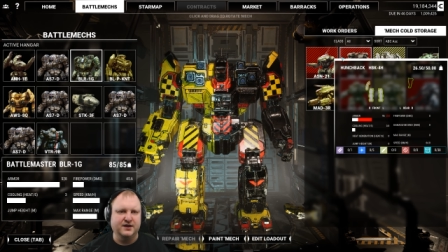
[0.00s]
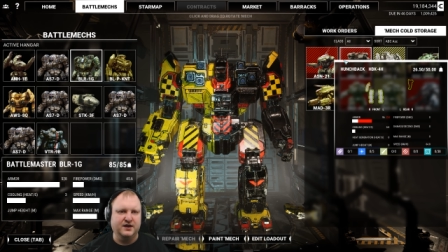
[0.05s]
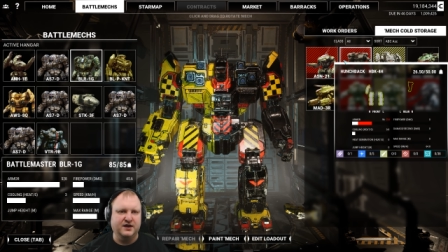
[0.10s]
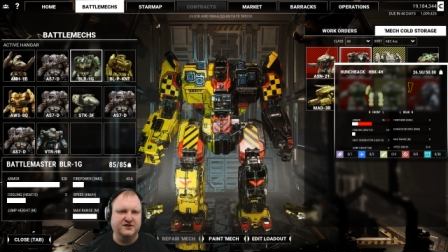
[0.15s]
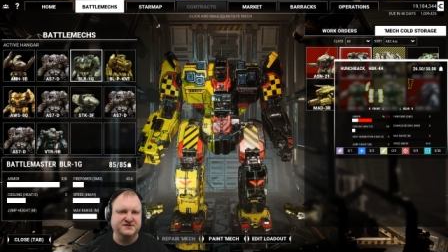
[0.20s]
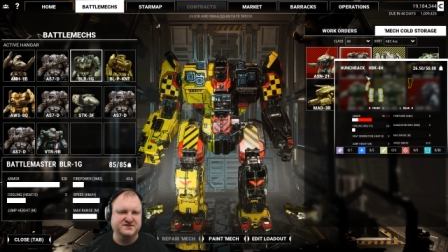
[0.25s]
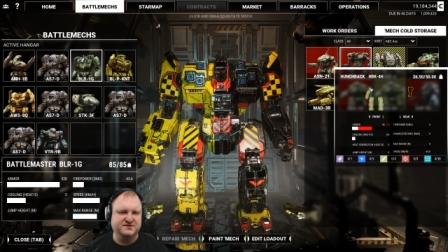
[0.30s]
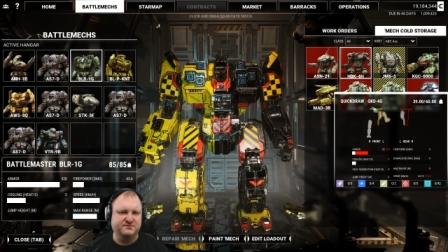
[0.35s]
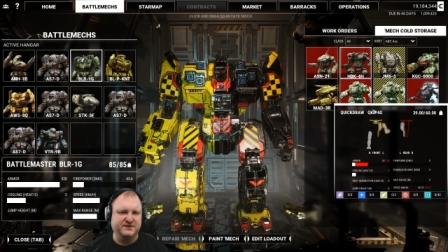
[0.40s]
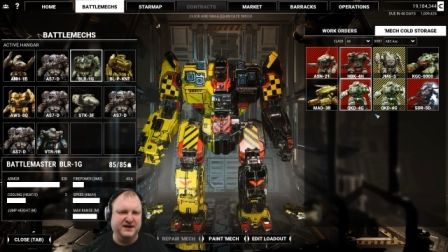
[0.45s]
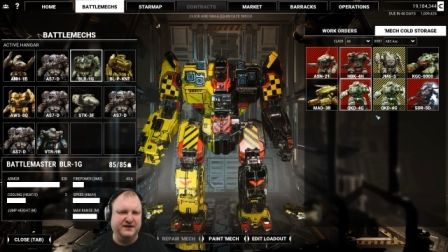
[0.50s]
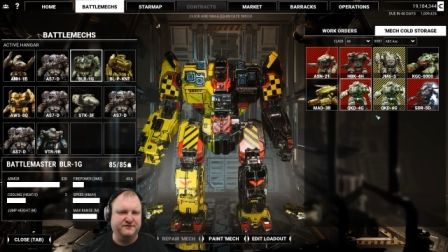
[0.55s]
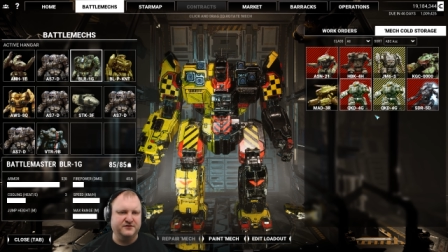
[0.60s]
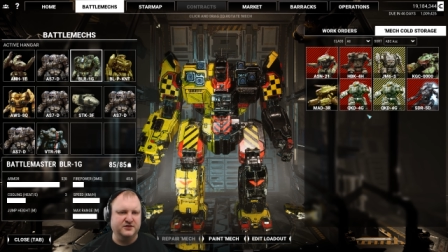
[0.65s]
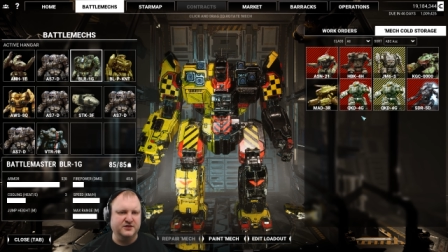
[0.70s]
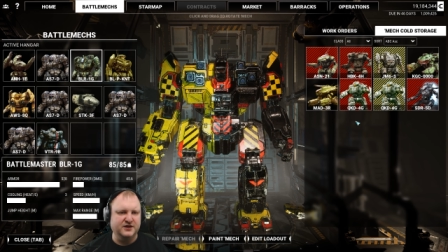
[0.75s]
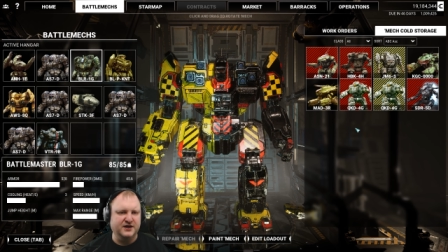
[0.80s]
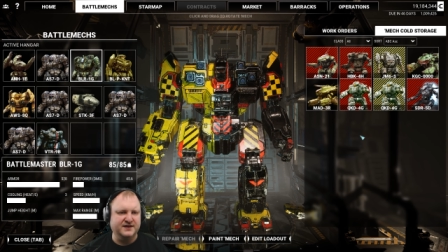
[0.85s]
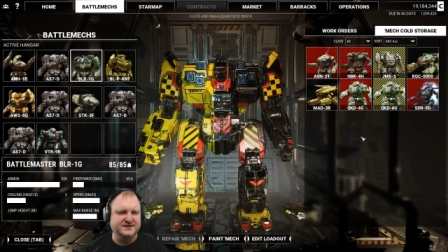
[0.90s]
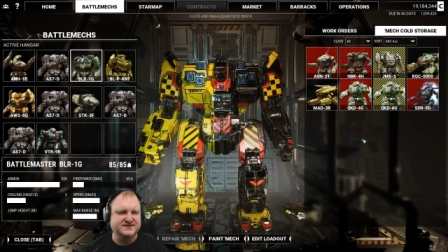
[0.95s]
Also, we have
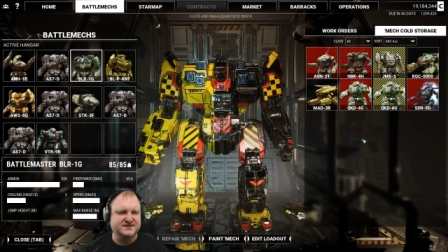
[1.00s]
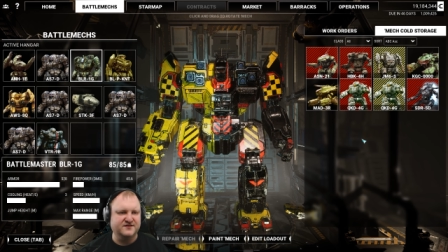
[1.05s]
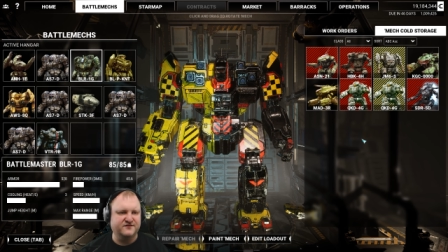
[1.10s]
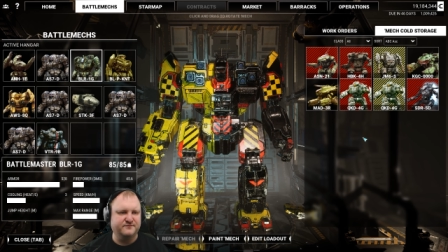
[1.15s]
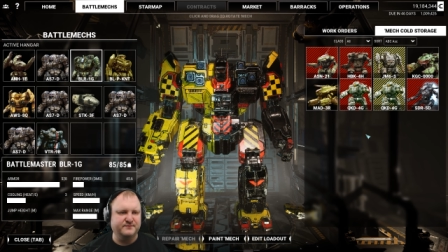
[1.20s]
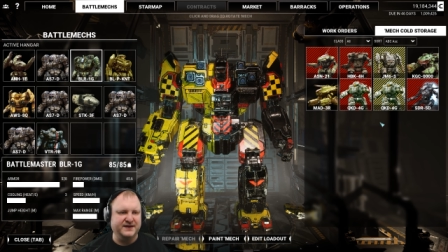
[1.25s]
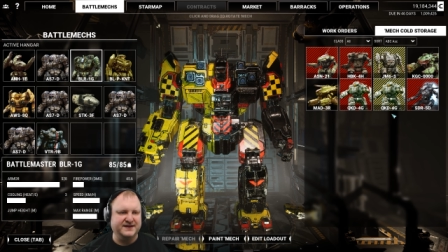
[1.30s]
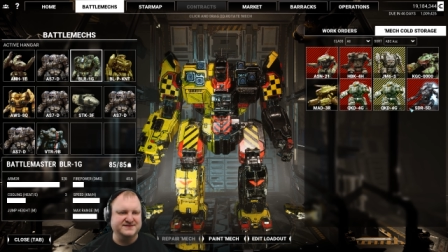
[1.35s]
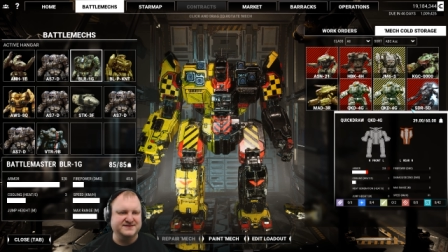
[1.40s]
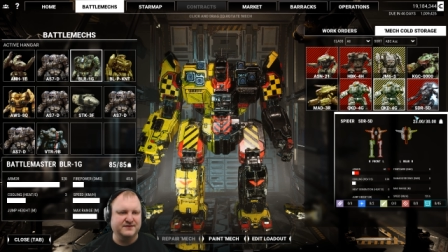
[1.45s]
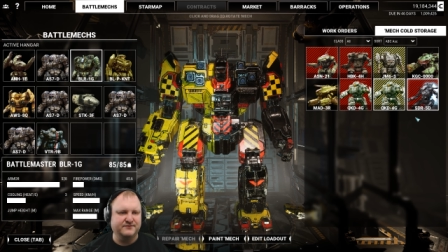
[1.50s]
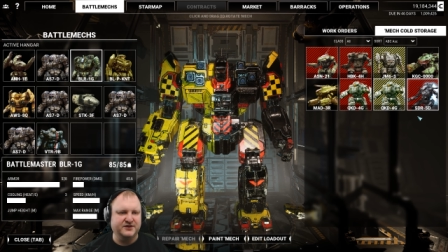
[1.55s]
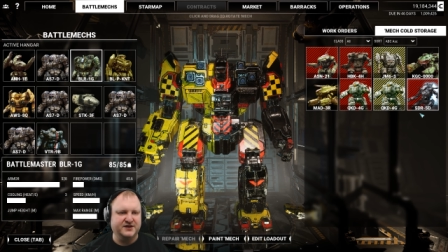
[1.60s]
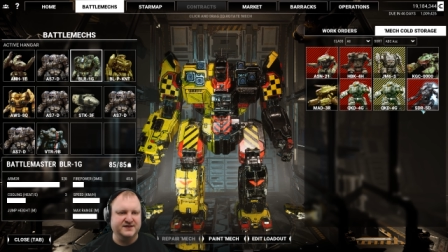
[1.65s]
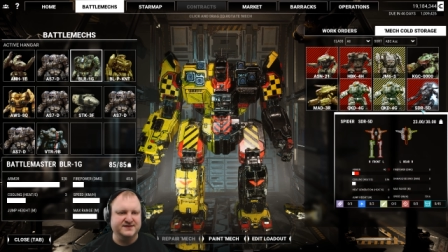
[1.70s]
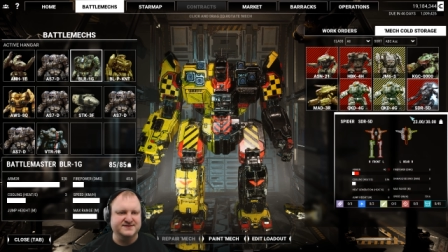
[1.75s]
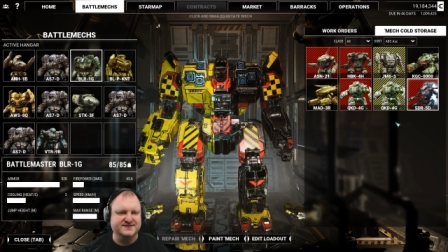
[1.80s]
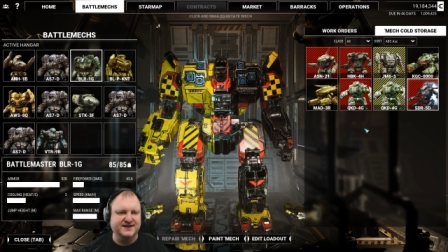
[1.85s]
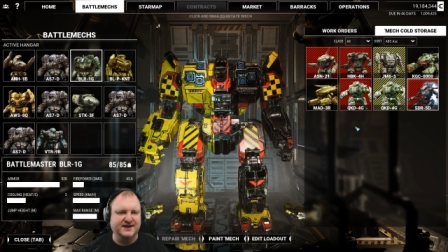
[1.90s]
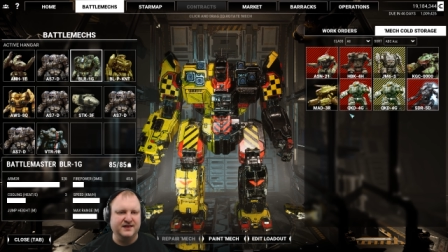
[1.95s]
lots of mechs that we
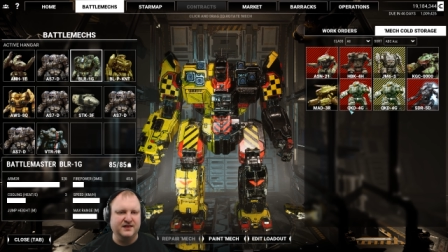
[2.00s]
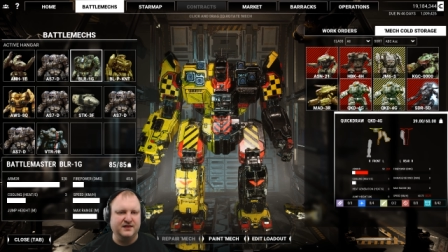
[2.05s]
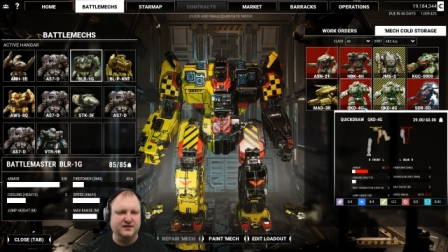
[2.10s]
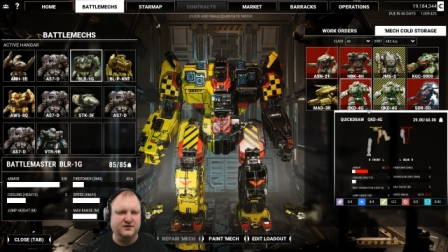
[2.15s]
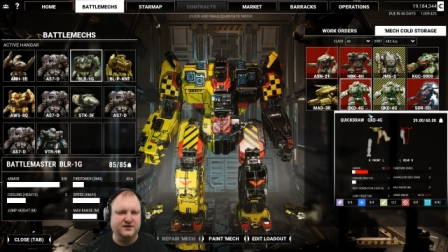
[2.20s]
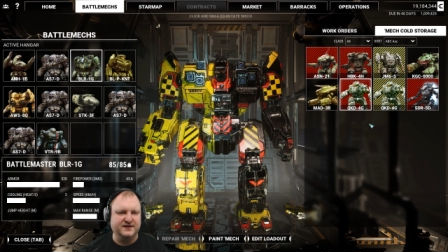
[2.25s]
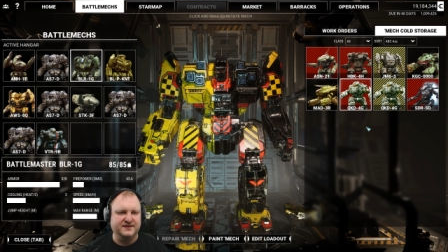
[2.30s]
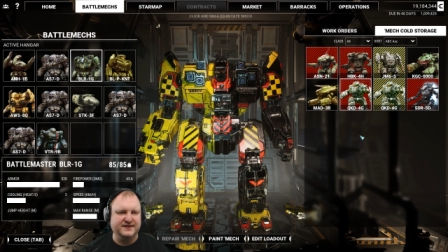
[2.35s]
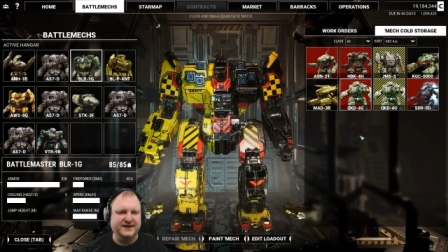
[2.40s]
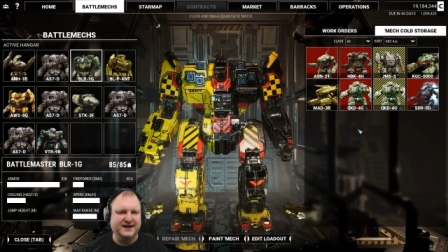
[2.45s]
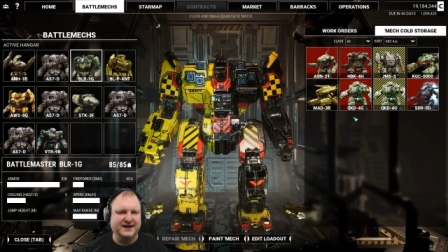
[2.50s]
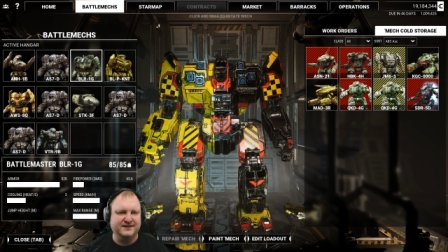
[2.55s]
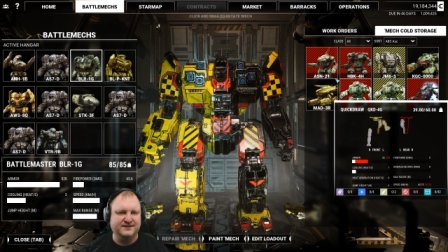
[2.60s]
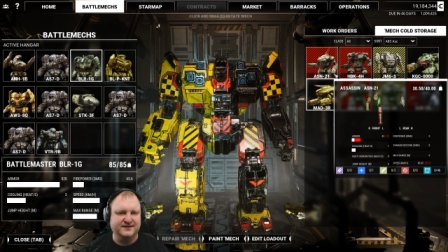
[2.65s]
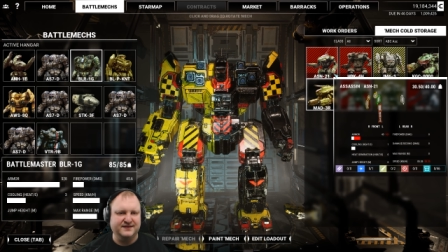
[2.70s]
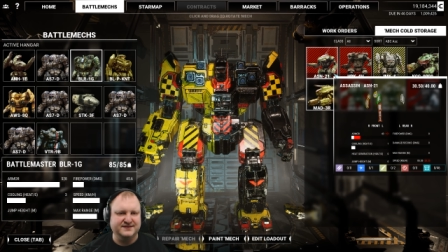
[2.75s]
can sell. Look at that.